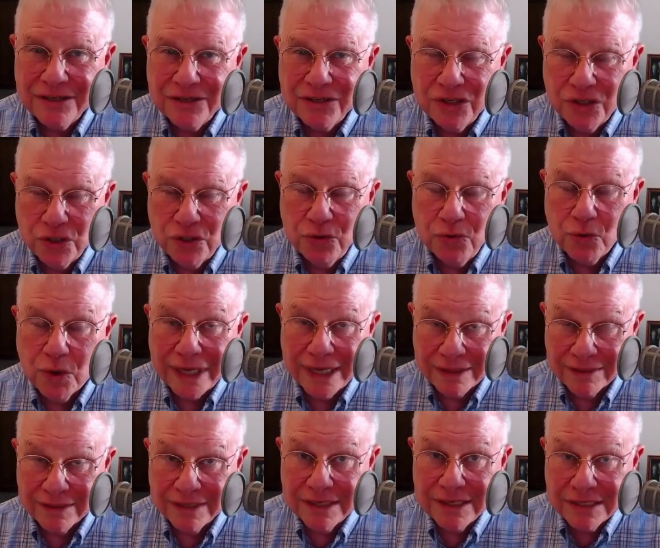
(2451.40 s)
you,
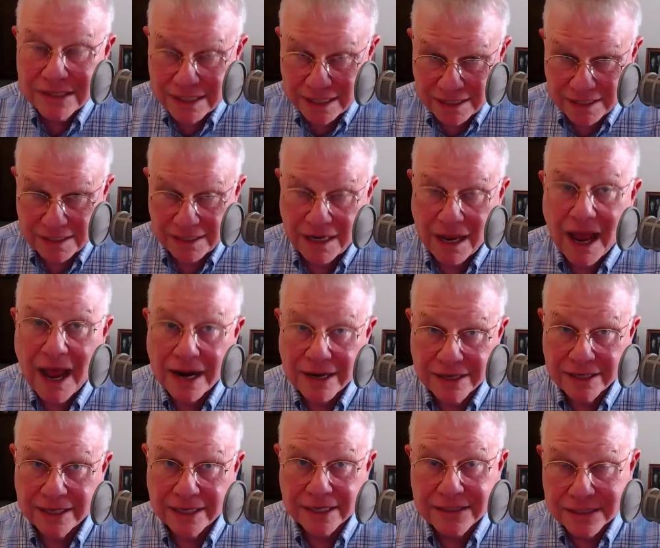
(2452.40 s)
in this
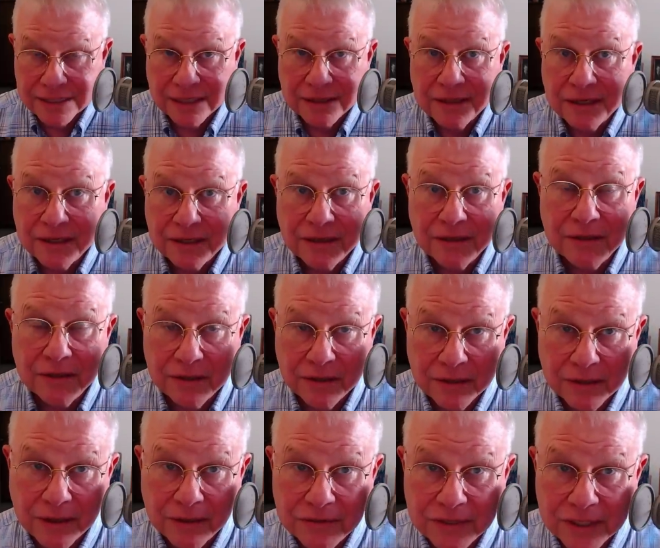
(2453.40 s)
context, in the
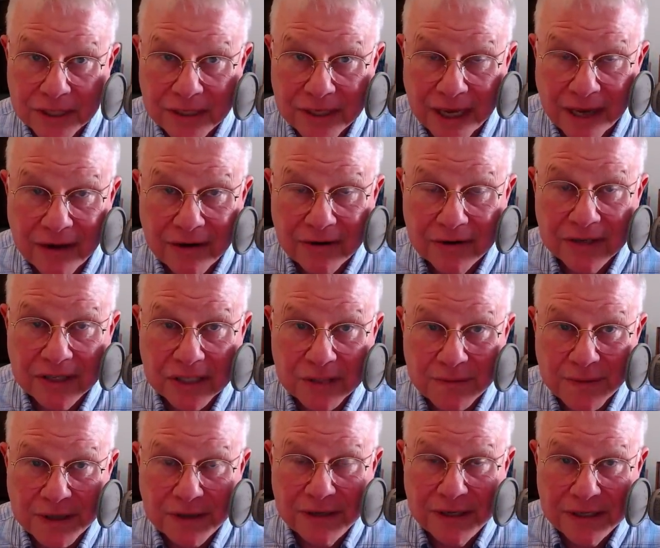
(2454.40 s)
close encounter
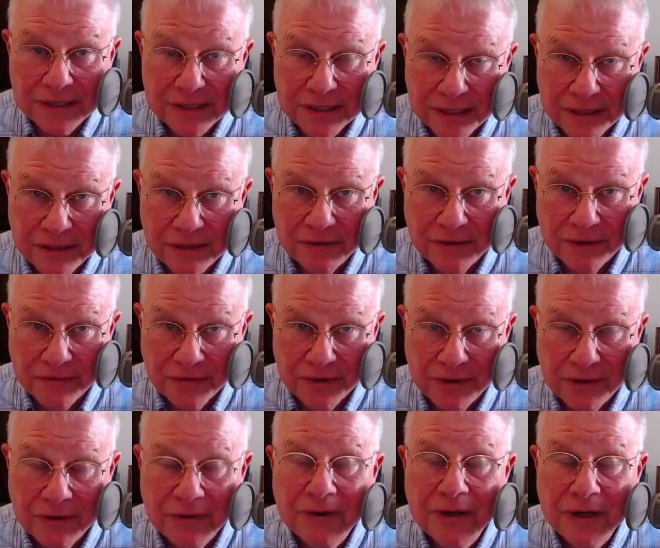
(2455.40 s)
experience in the U F
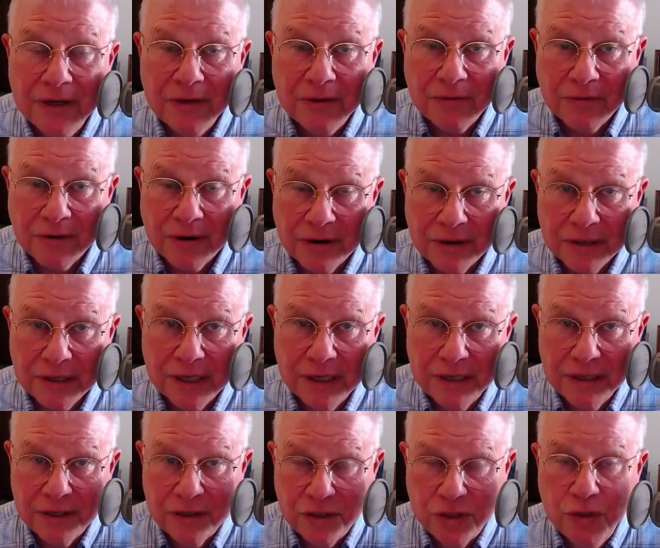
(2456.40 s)
O world,
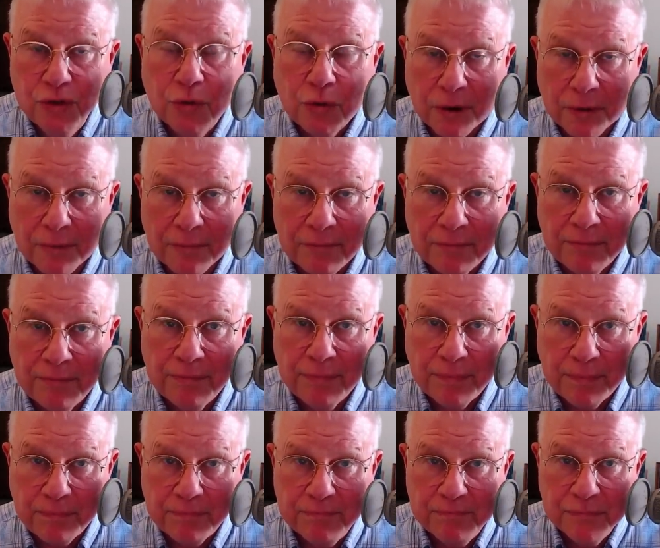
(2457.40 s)
you are
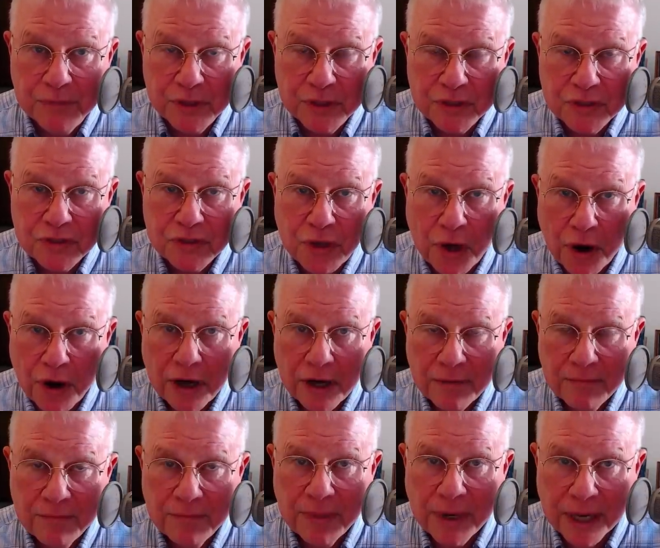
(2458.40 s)
stark
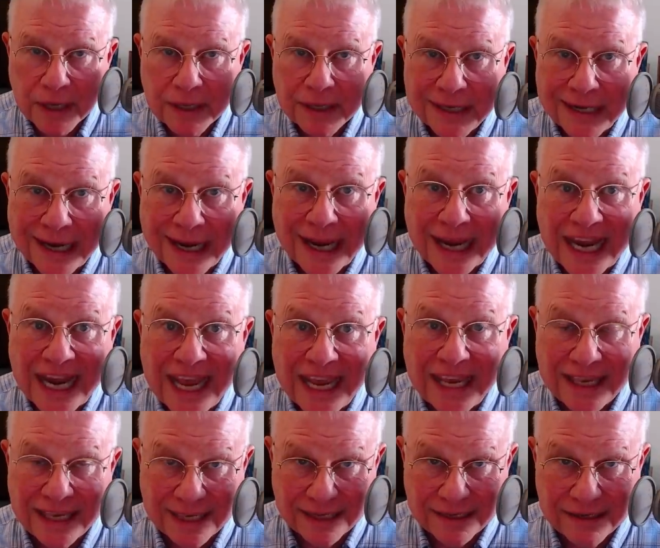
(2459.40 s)
buck
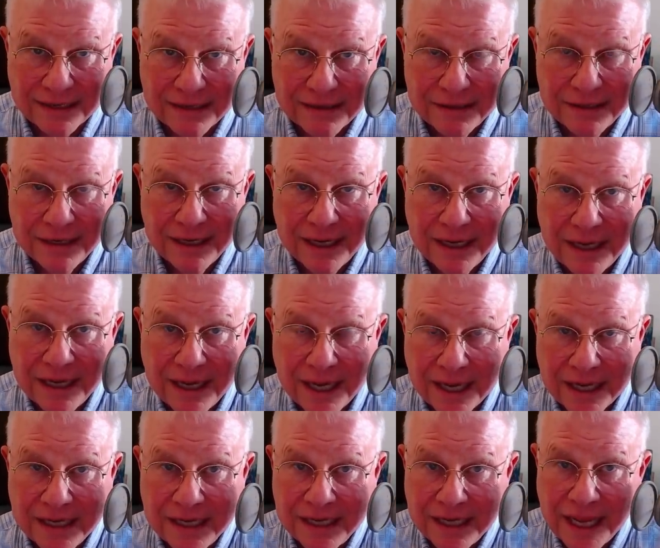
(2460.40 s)
naked,
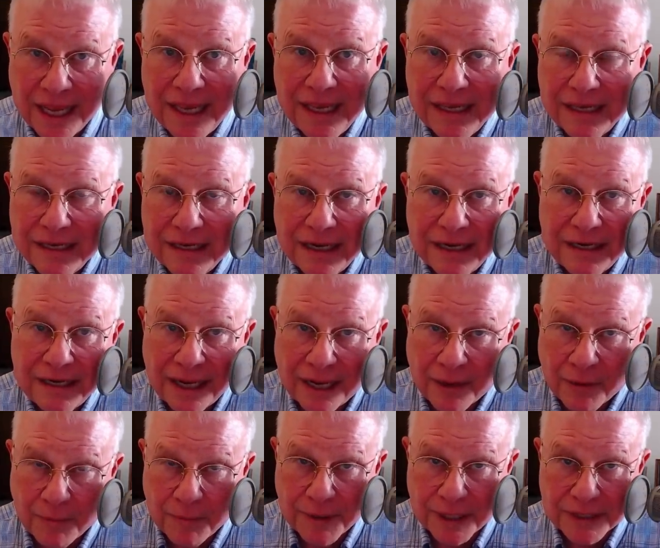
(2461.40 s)
naked and
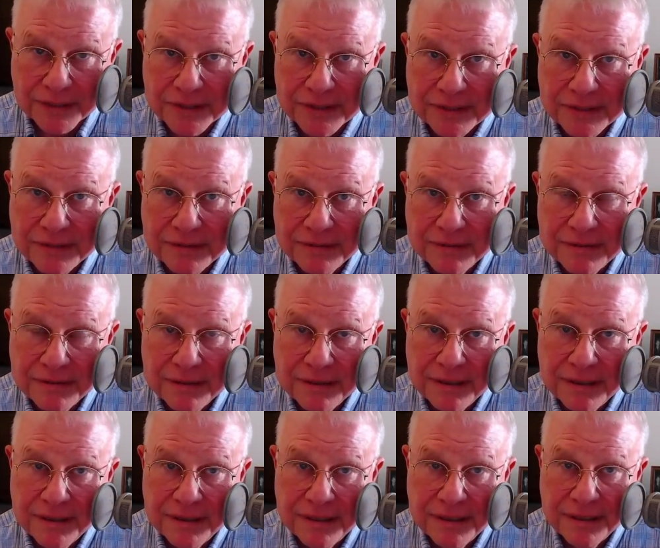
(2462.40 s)
helpless.
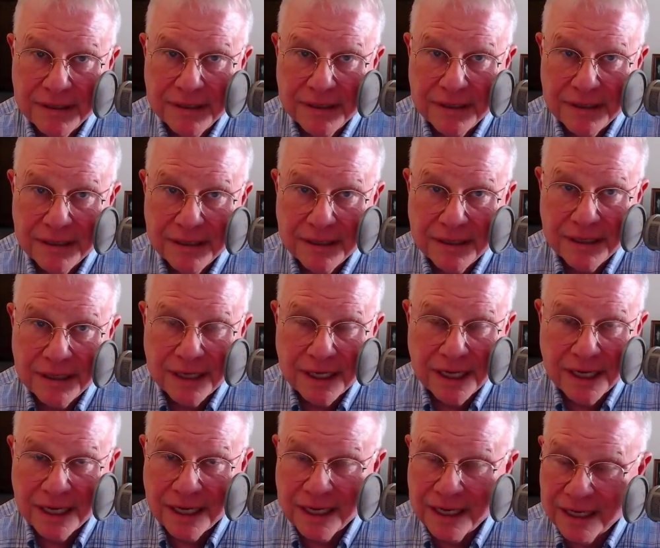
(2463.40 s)

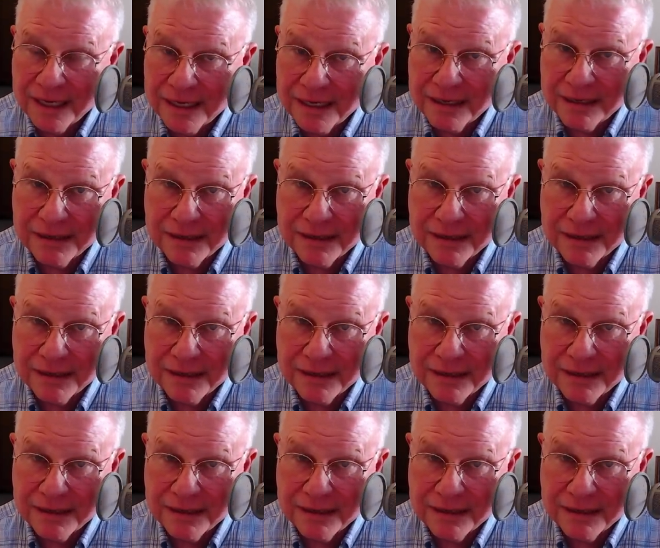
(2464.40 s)
And